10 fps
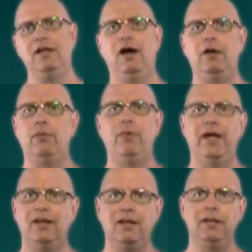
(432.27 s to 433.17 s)
not
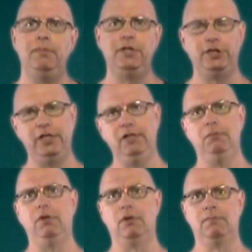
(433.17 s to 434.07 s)
readily
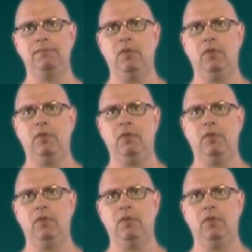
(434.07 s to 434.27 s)
machinable.